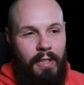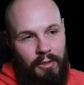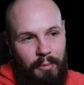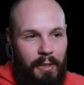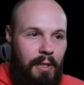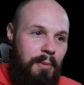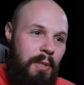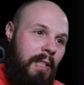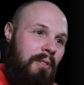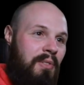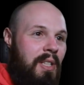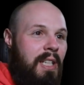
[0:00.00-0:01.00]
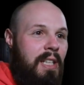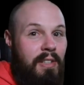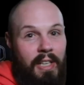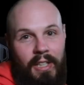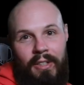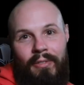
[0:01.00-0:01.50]
It used to be in Objective-C,
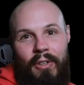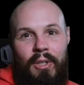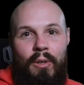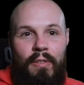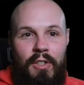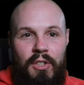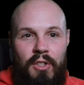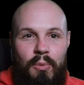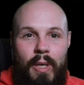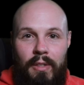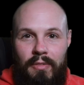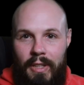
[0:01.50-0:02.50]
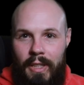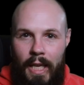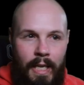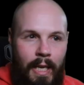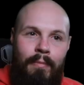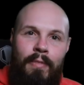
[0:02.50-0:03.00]
then it converted over to Swift and
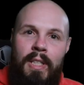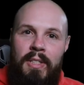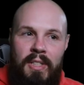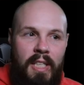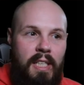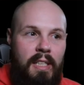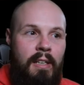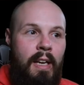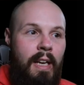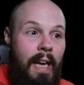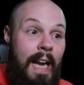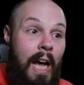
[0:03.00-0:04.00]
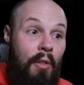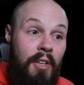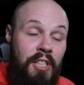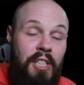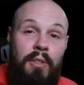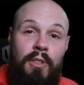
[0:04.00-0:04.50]
MVC, and now
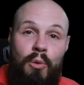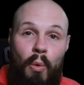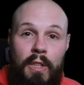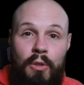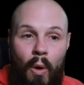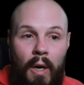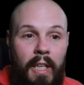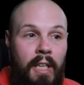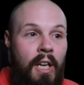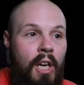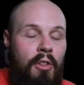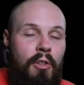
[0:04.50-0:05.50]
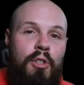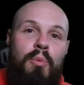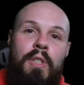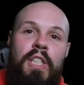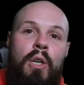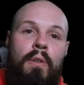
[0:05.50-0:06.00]
this year in 2020, they're
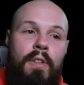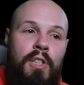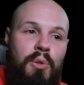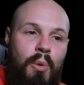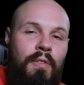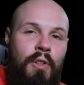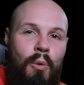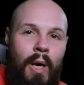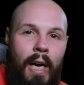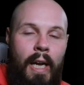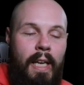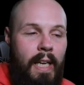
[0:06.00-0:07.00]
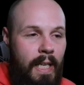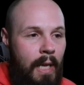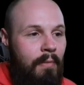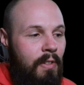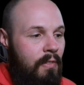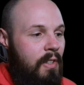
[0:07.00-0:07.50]
switching over to SwiftUI and
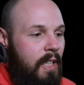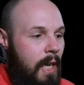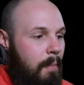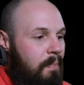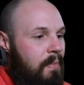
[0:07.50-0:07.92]
MVVM.